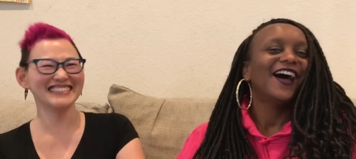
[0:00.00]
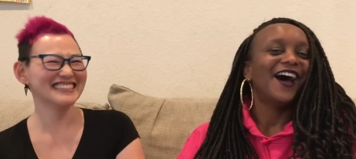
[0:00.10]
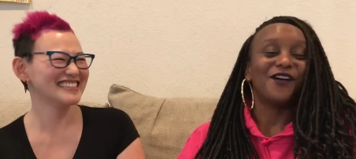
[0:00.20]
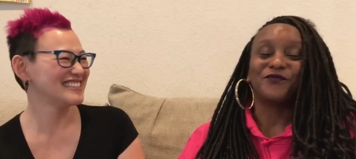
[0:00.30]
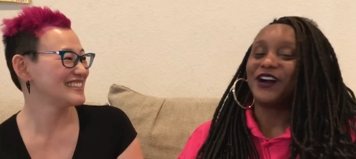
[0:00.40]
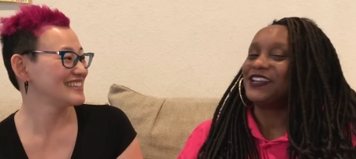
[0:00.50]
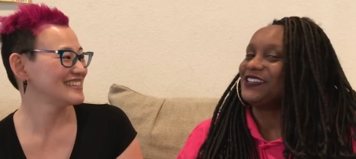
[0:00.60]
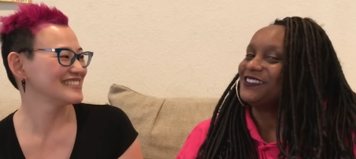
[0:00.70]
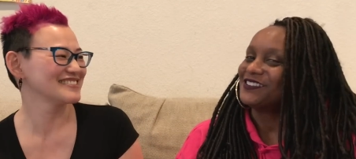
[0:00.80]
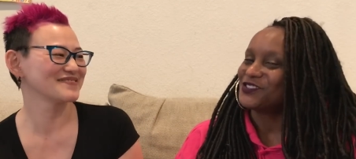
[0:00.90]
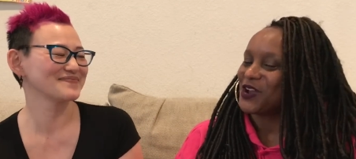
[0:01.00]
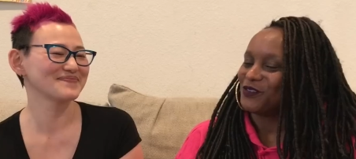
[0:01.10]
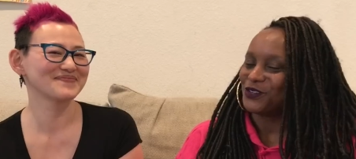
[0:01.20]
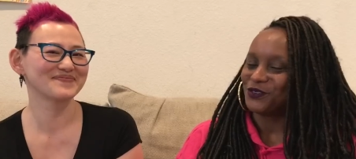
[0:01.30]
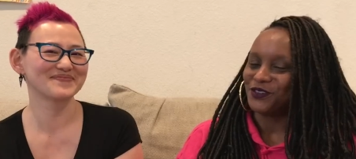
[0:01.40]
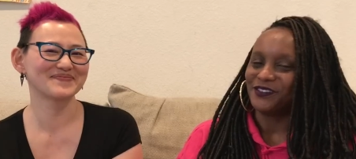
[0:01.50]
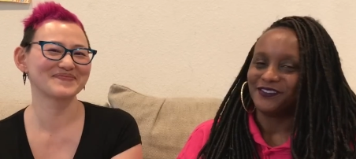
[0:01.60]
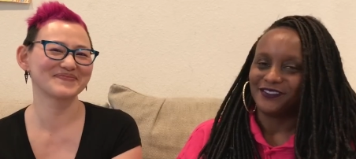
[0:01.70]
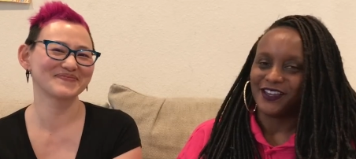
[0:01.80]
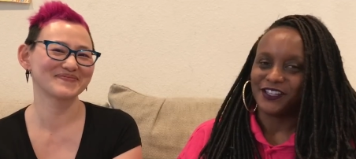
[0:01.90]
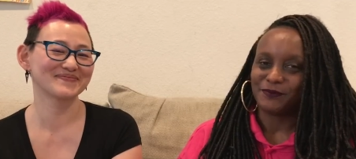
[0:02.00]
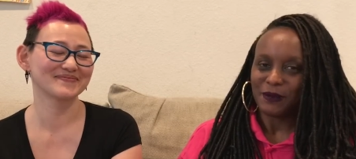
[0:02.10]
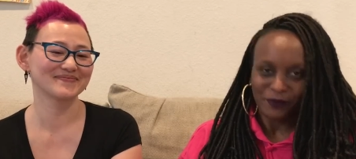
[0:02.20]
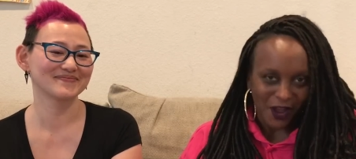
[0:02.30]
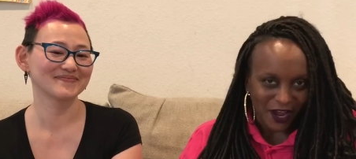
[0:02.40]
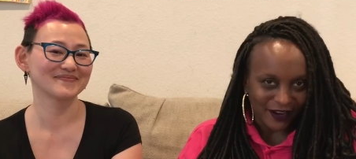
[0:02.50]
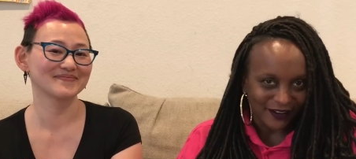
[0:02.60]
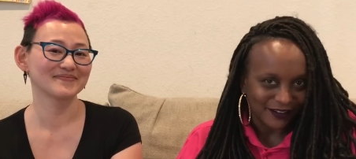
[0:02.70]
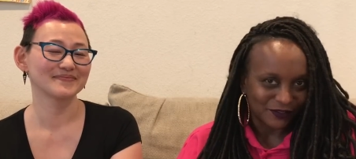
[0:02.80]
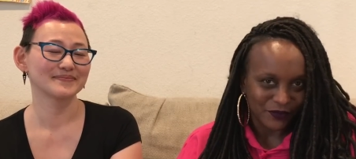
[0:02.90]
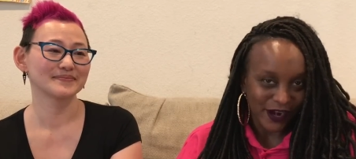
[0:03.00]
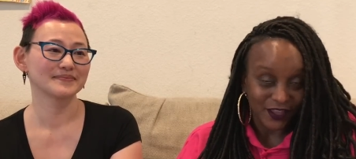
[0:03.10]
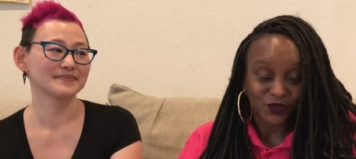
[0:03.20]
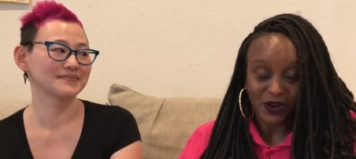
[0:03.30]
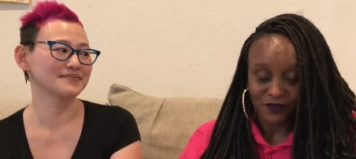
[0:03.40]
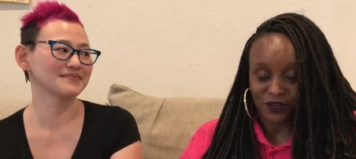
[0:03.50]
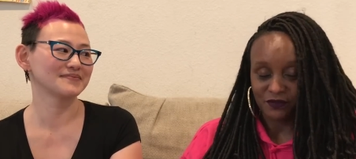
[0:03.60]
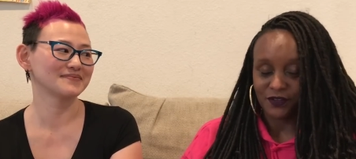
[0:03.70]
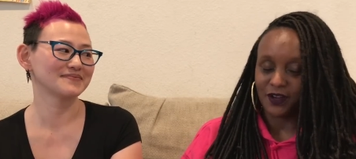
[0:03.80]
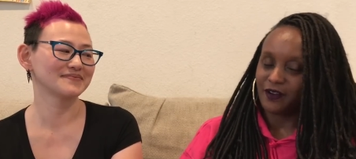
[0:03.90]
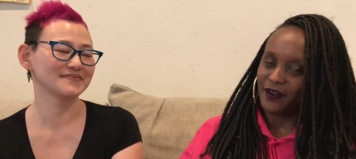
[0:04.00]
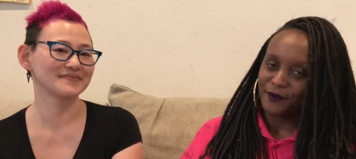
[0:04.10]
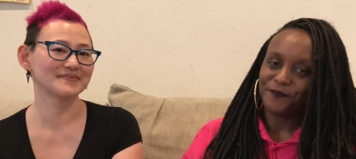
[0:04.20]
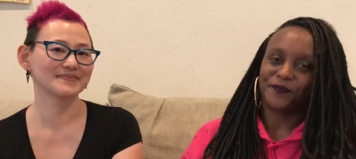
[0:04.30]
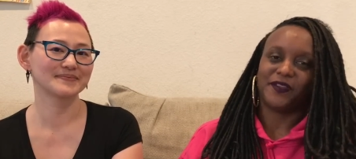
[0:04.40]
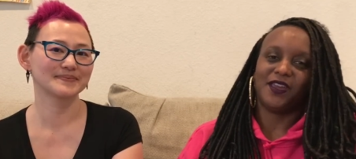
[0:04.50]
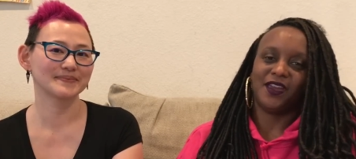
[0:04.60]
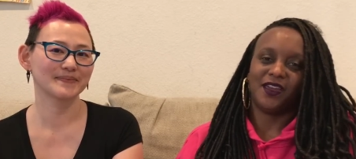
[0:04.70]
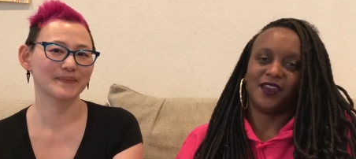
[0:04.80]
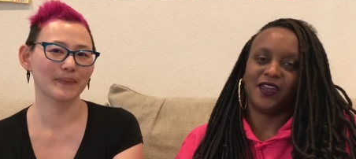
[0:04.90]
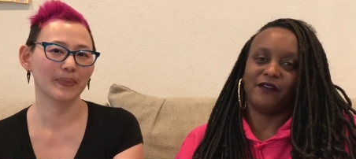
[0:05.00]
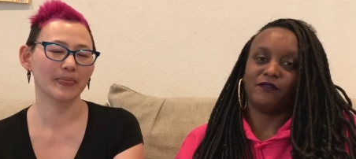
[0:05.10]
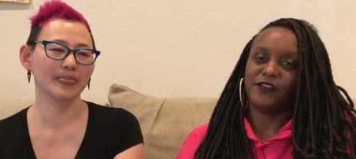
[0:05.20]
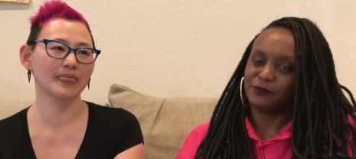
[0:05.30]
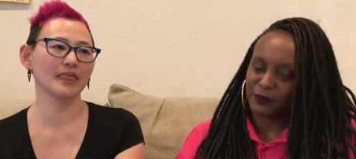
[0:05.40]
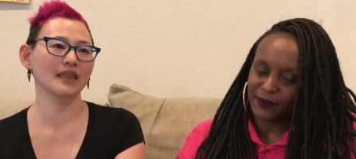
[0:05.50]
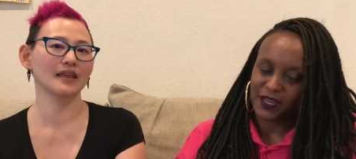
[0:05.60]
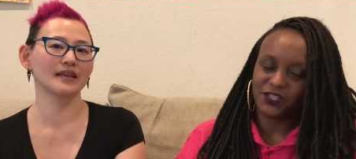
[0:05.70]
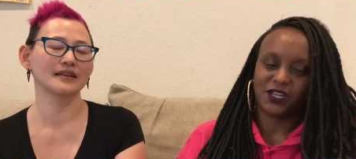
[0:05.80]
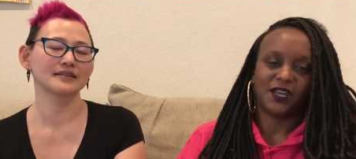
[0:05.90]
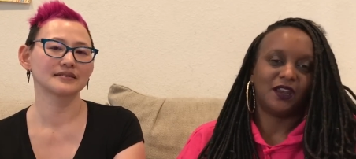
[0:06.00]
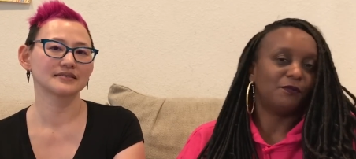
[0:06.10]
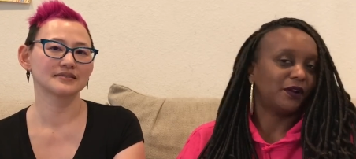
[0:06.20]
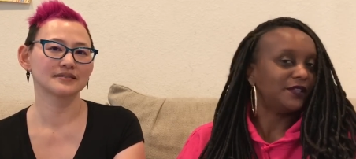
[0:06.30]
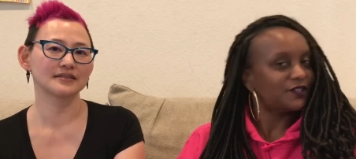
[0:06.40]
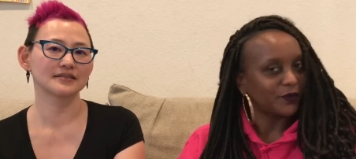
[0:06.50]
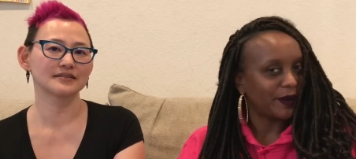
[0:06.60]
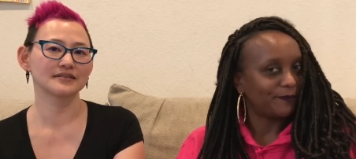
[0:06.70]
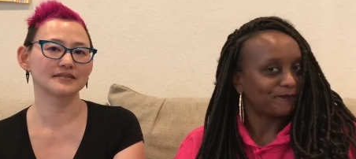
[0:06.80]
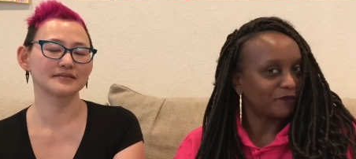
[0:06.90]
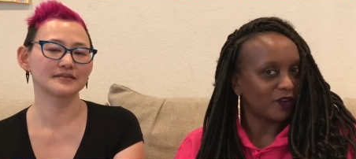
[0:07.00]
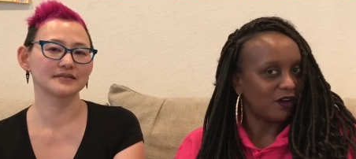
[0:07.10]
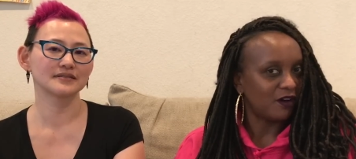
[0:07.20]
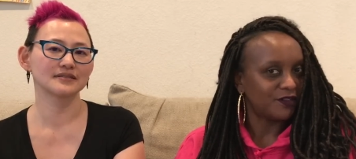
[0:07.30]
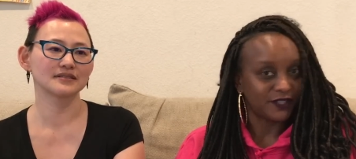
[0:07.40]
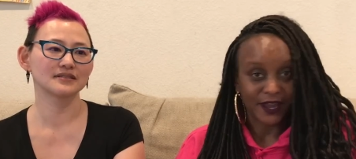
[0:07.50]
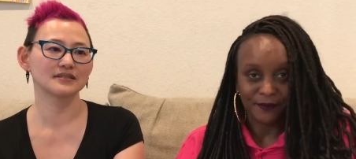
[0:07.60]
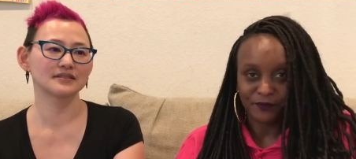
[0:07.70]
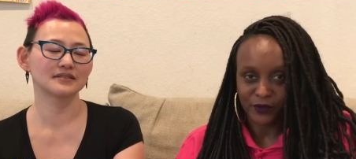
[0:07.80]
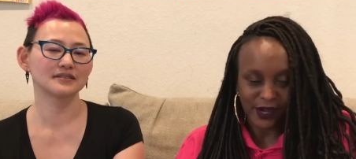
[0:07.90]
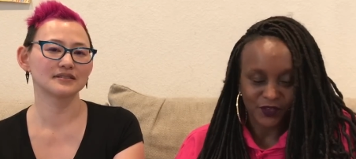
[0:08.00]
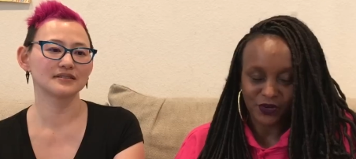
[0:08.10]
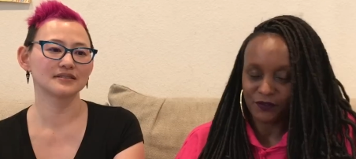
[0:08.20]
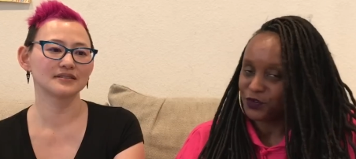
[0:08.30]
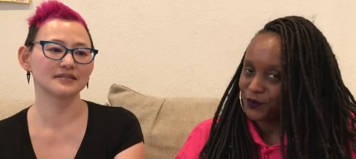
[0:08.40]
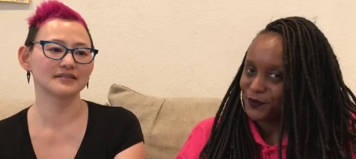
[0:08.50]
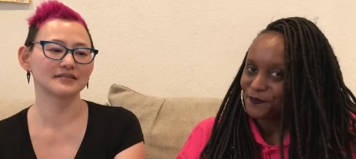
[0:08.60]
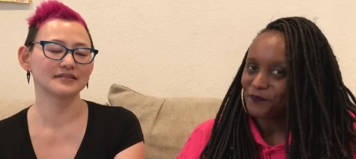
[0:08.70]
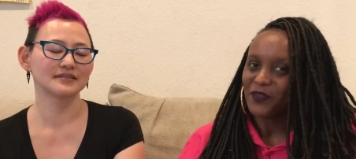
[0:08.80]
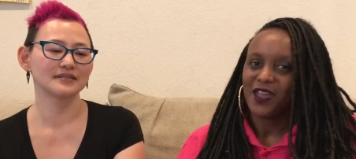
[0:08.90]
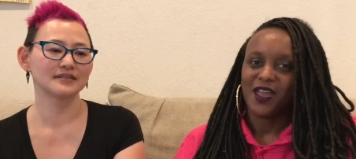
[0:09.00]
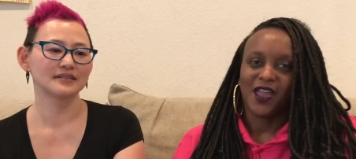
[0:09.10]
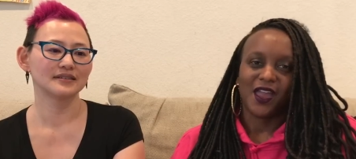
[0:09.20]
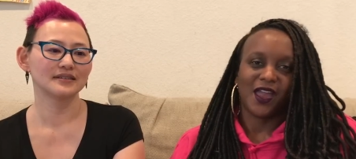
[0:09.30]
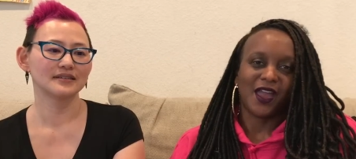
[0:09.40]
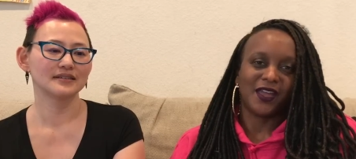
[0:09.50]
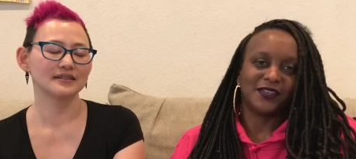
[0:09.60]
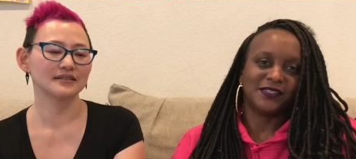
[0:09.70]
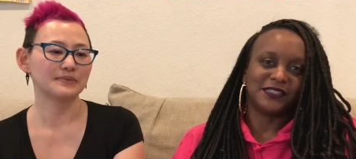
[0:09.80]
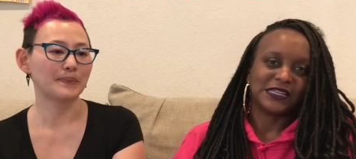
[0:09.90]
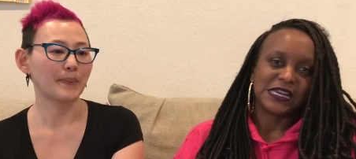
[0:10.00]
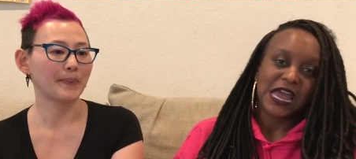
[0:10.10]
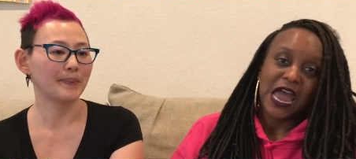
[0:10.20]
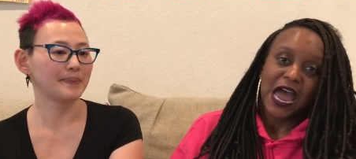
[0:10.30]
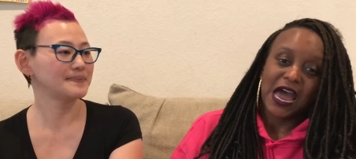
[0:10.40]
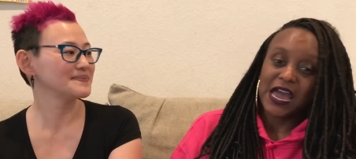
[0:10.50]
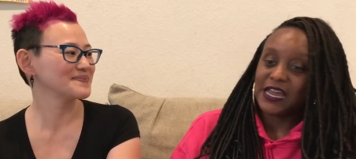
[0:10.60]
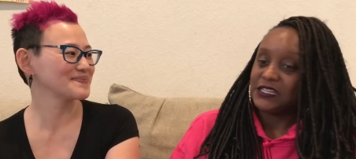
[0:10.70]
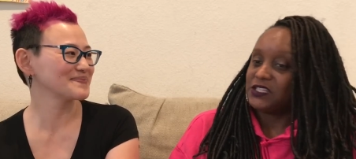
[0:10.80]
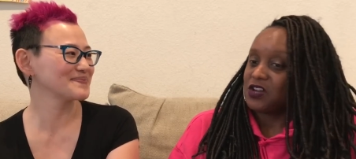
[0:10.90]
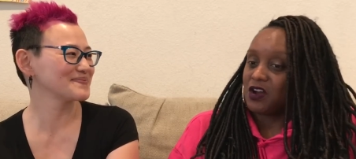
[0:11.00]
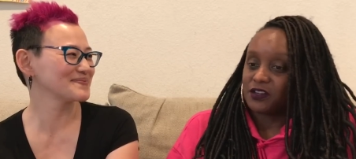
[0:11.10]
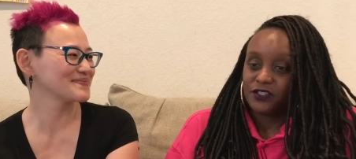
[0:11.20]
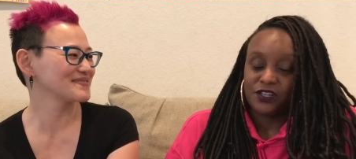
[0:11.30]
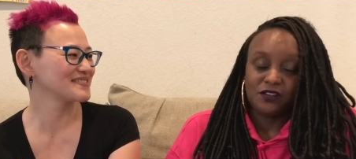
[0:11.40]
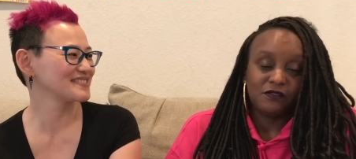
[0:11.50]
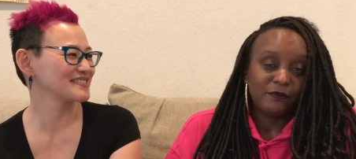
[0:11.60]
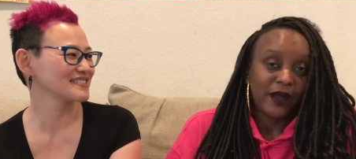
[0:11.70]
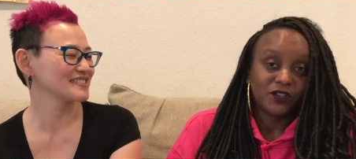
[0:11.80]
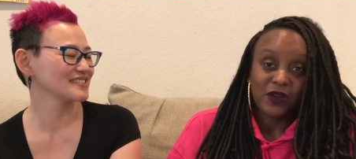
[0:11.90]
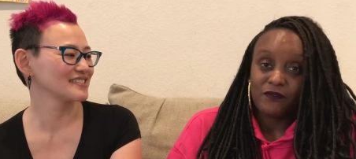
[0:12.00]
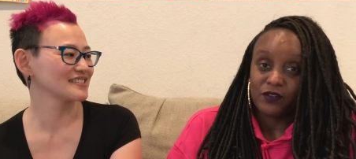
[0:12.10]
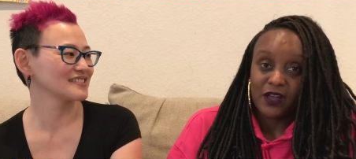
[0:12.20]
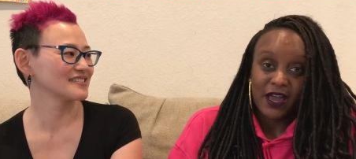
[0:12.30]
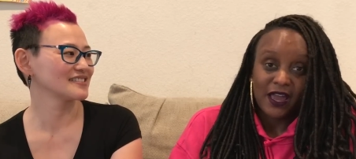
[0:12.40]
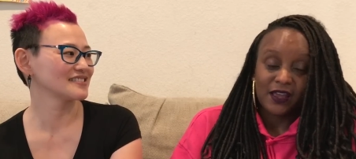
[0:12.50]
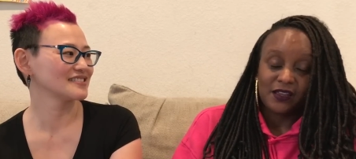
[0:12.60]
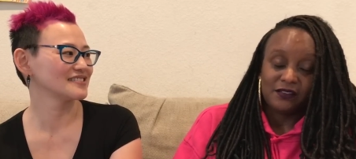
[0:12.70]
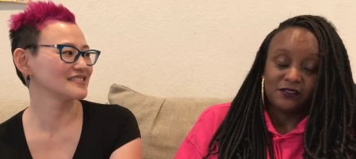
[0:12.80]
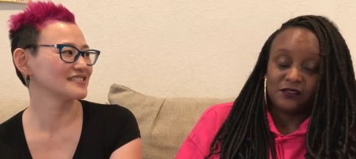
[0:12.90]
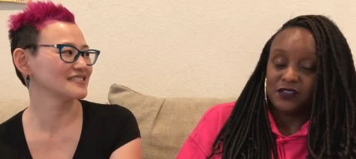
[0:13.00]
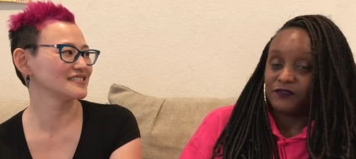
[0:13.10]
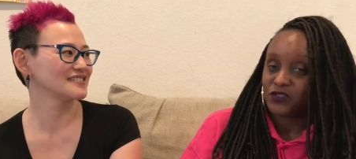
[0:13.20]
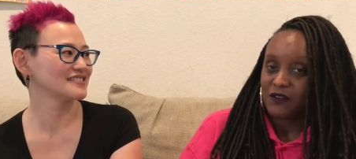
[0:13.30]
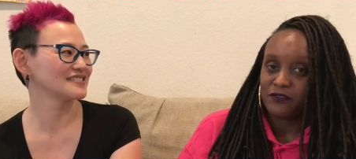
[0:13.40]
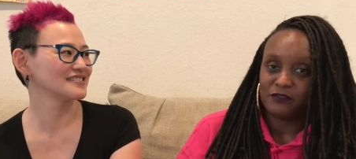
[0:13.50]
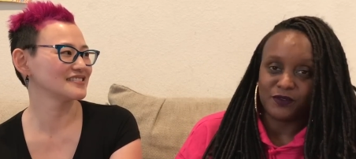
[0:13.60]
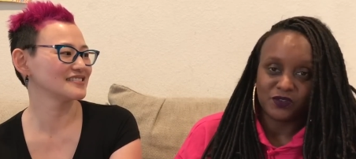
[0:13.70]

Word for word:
Speaker 1: I'm Roni, the travel guru. That is my blog, ronithetravelguru.com. And I have a Facebook page and I'm on Instagram. All the same, Roni the Travel Guru. And I talk to you about travel. I love travel. I've been